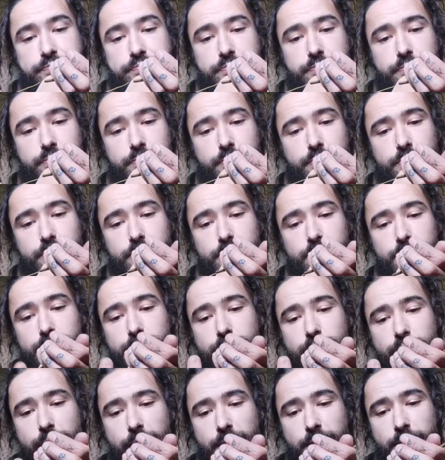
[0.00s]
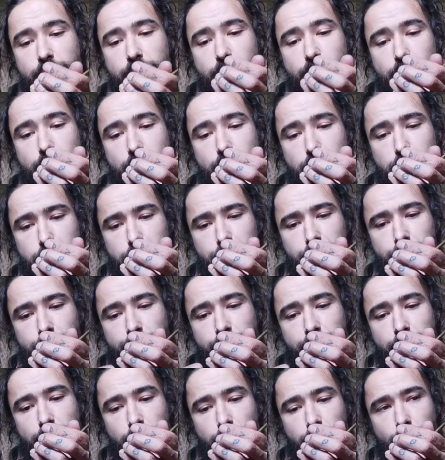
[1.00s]
but it seems reasonable
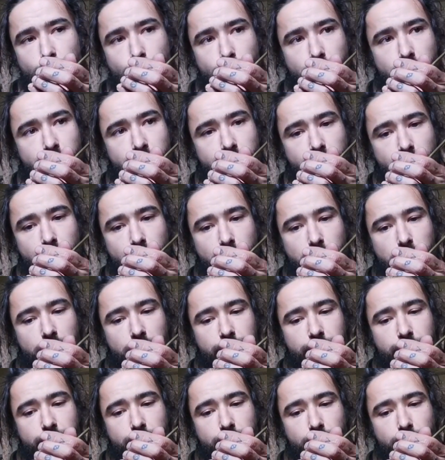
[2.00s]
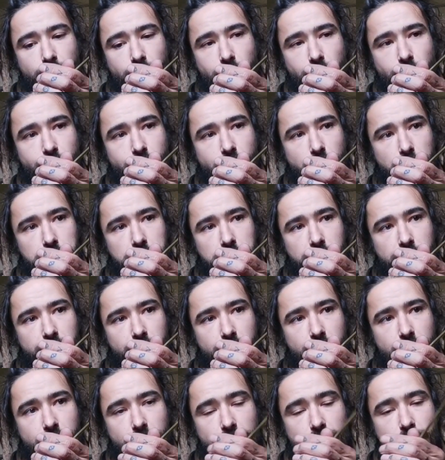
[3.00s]
to focus in on the
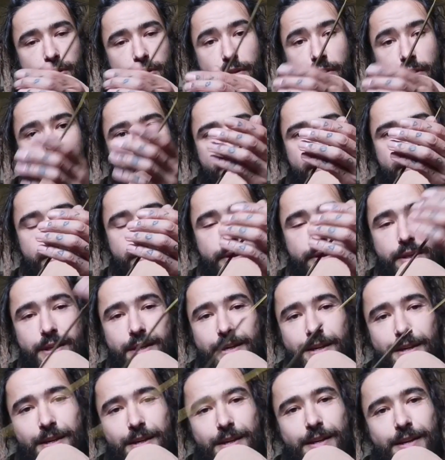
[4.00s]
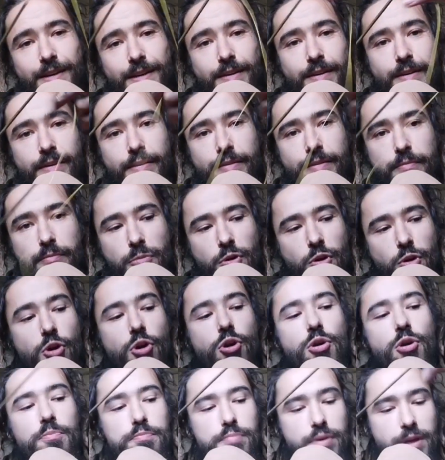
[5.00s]
more complete corner on
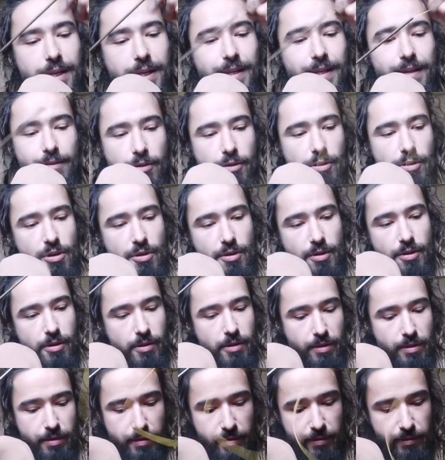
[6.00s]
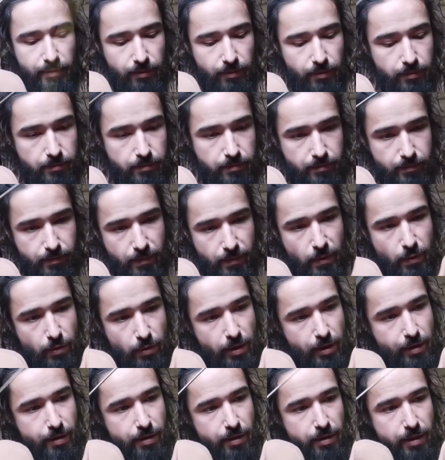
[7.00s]
this rather than the one that
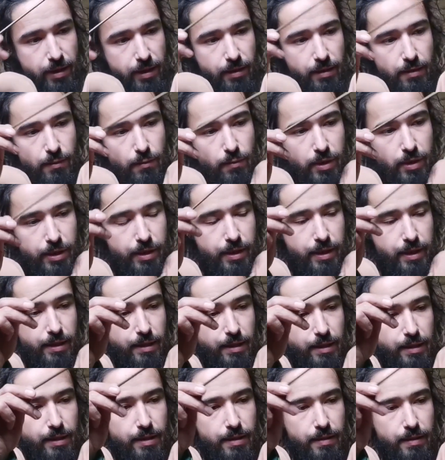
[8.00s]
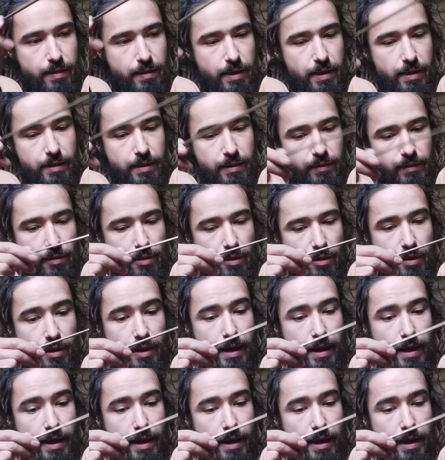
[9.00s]
is going to add another finger.